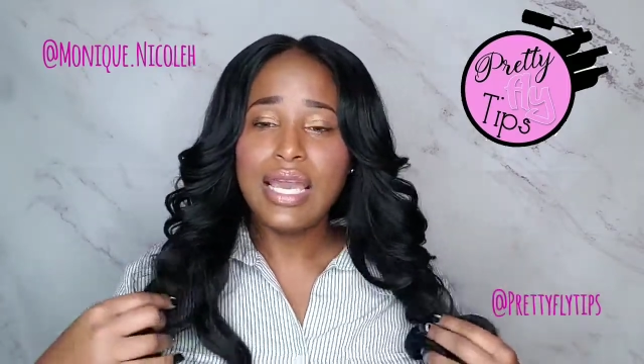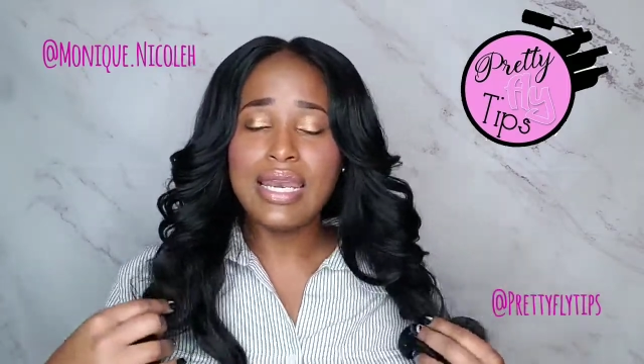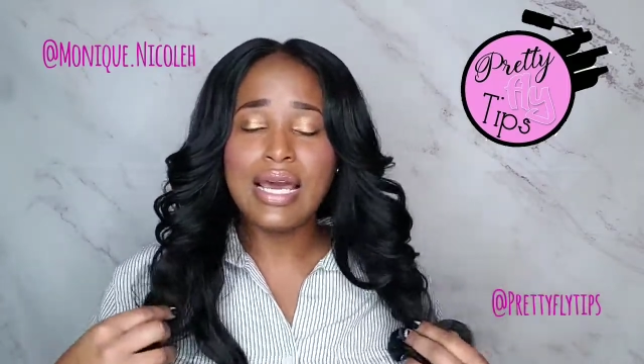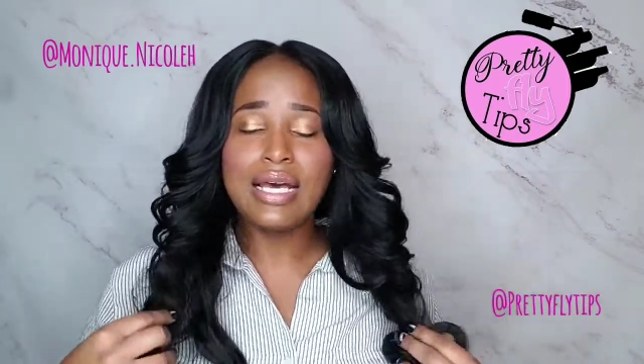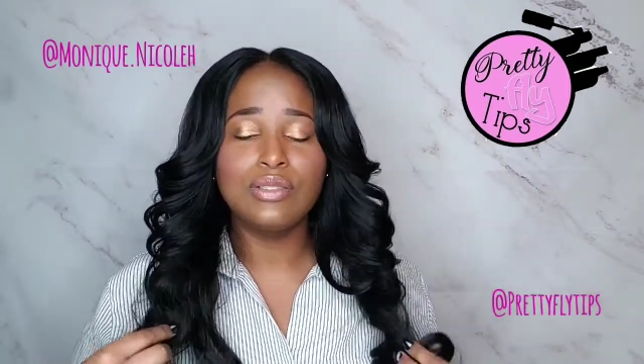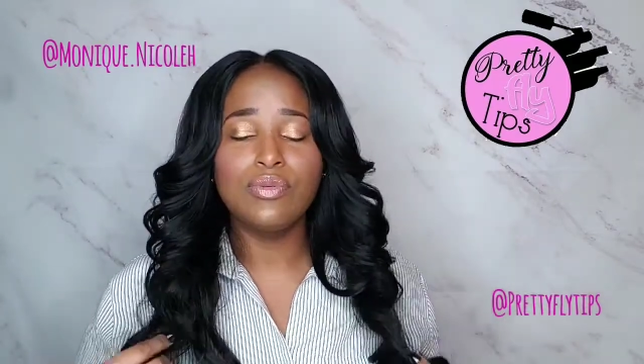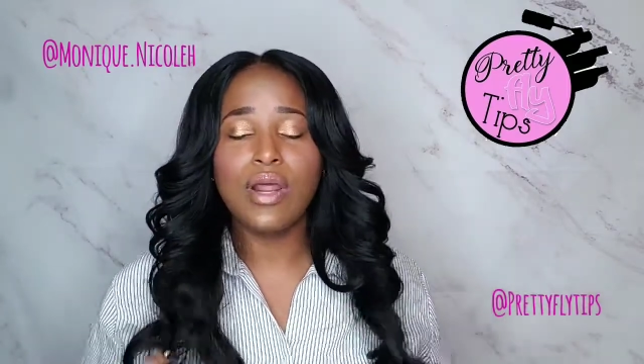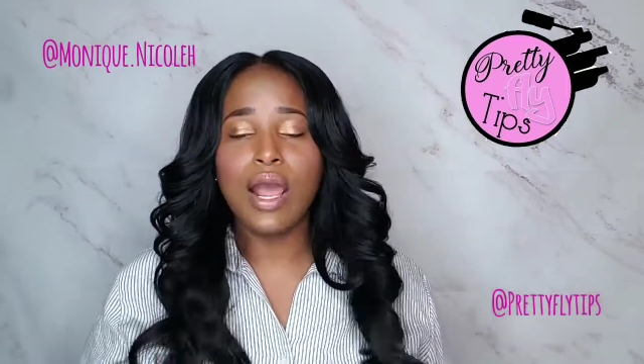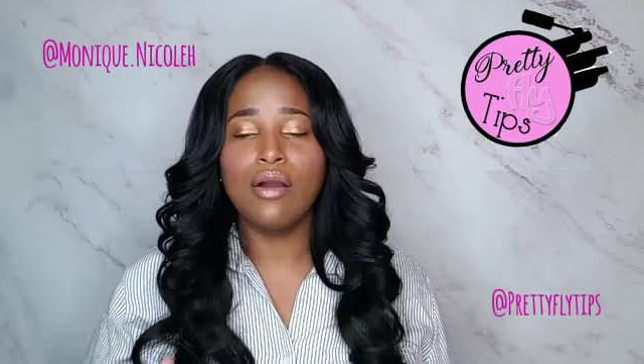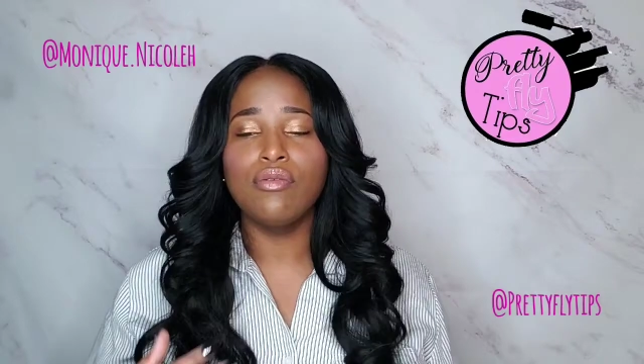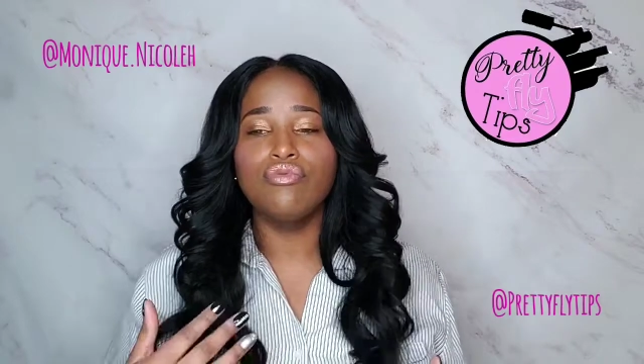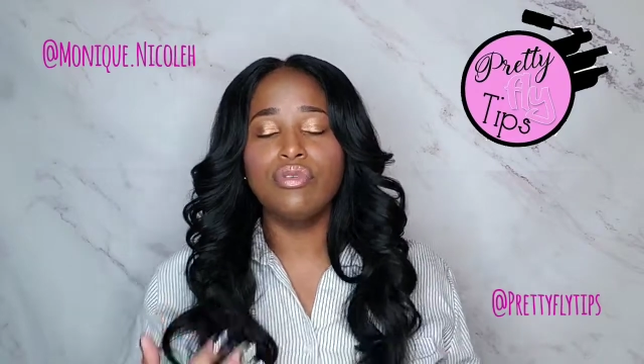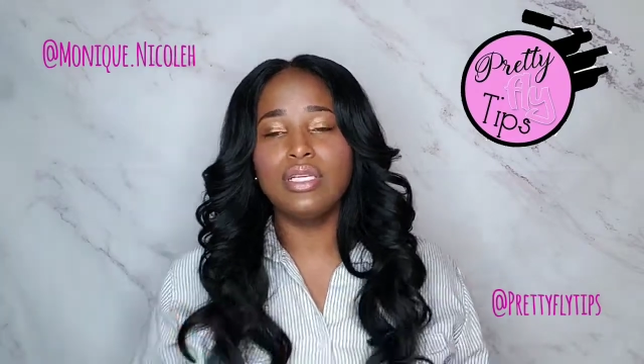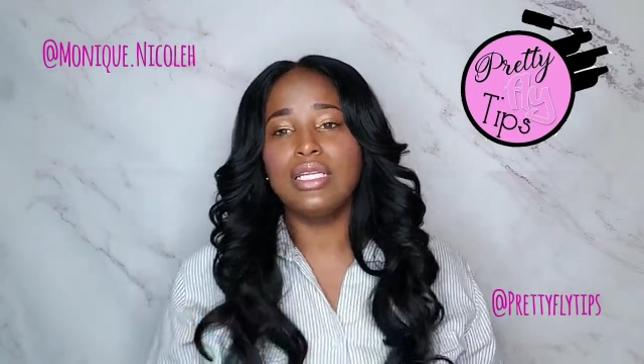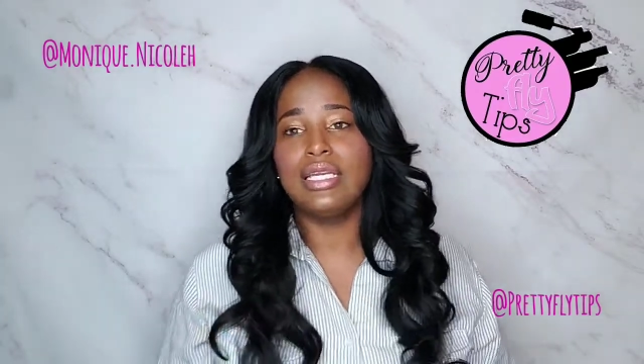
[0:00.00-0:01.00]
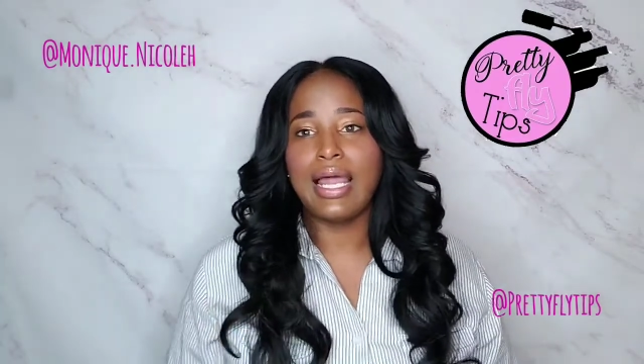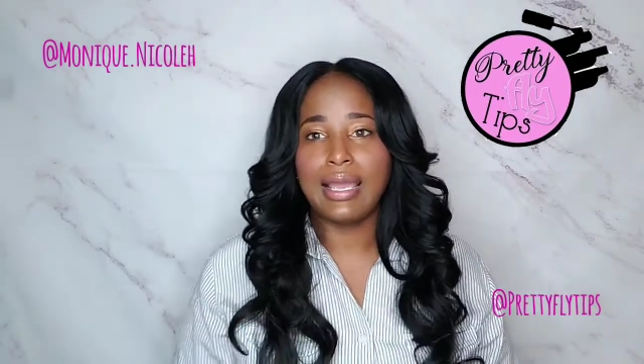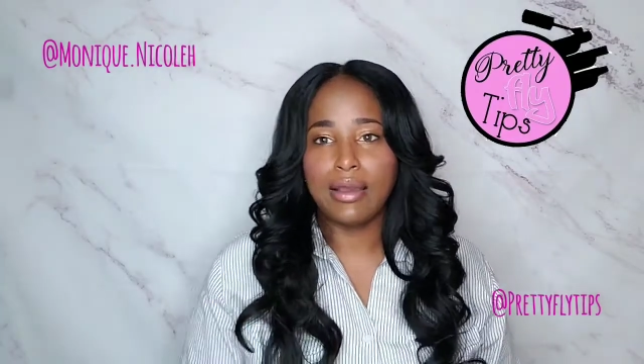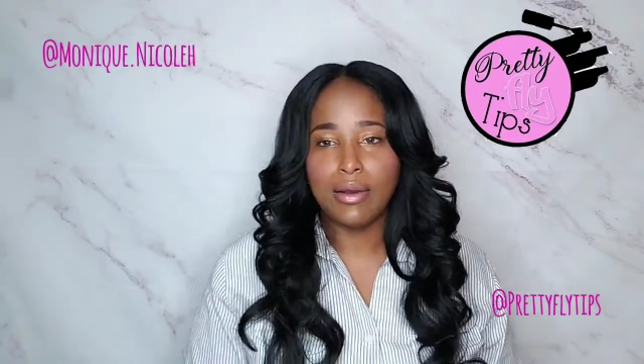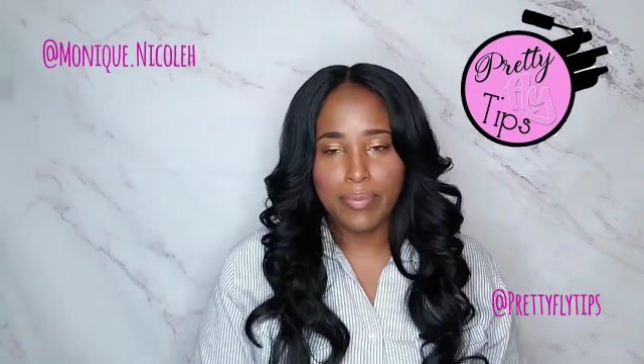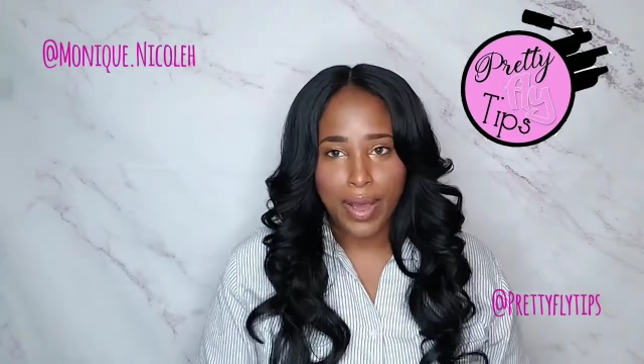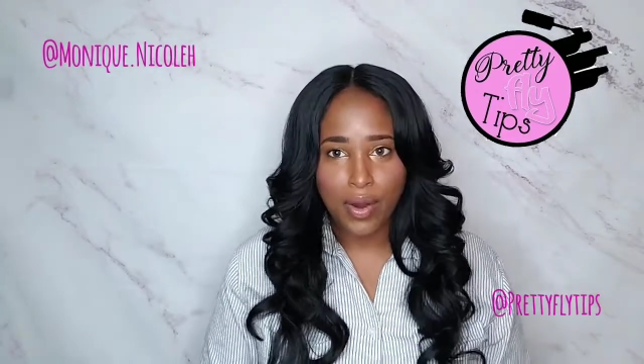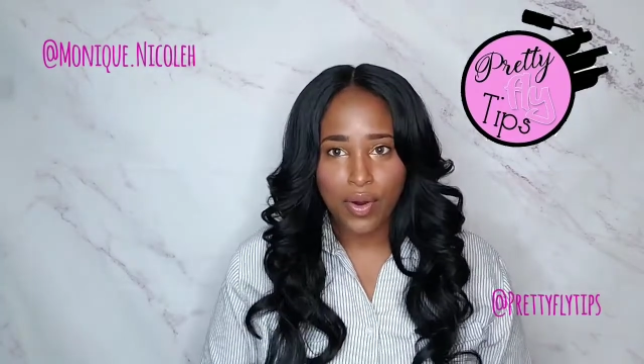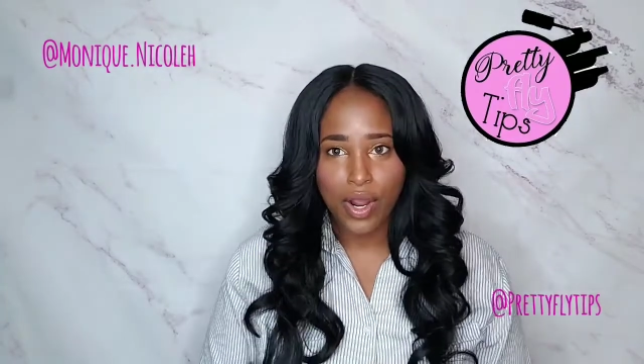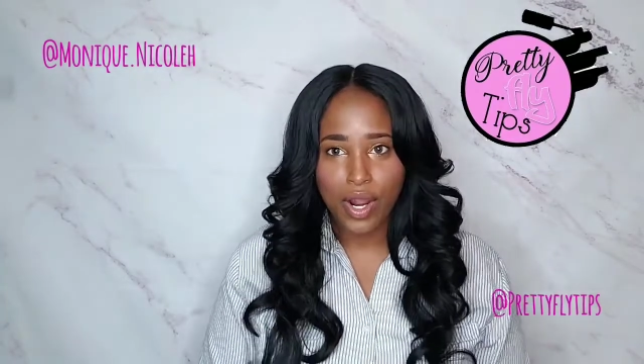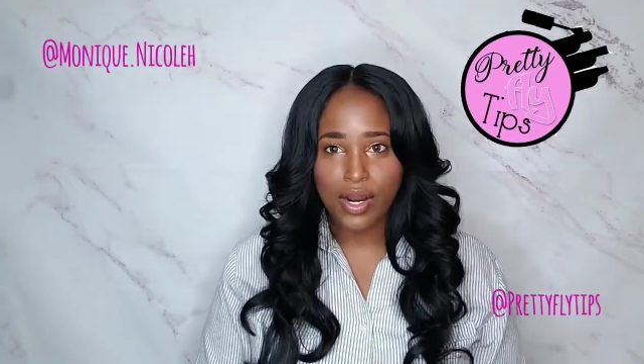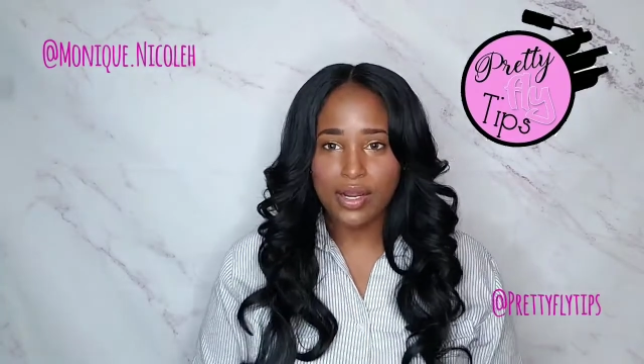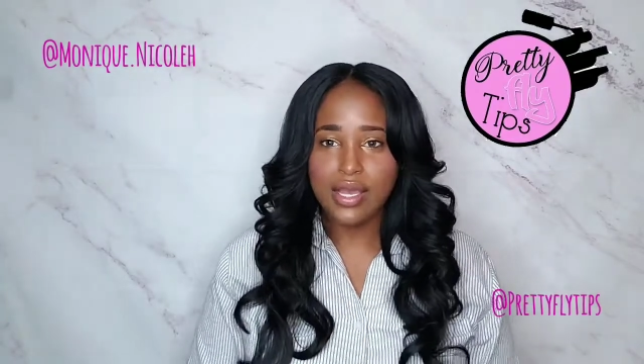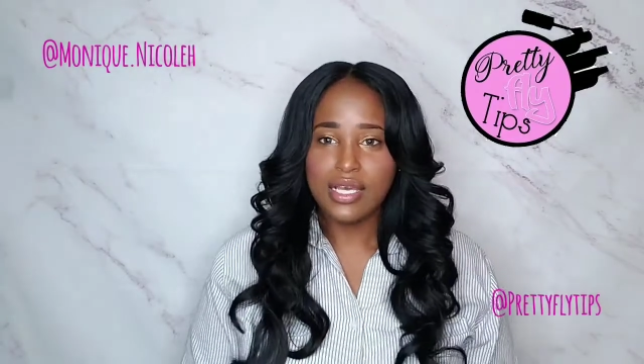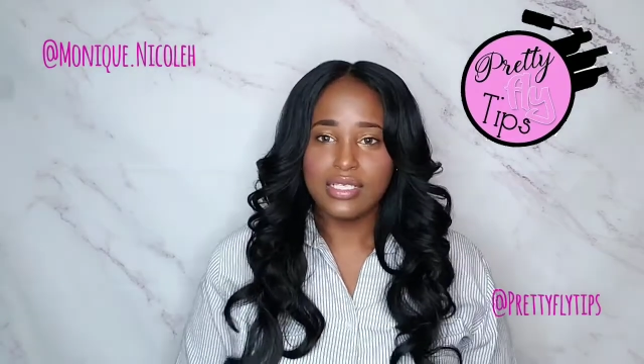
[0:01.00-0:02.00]
And that's what I really like about
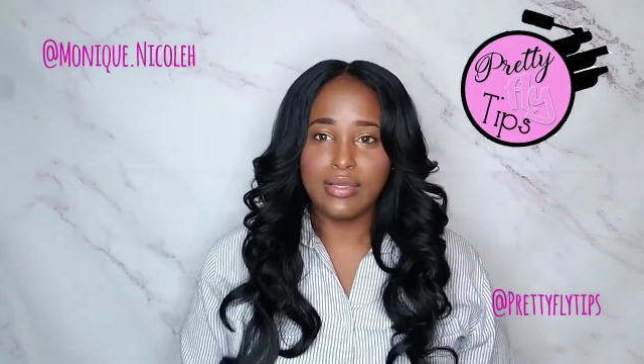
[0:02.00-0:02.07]
her.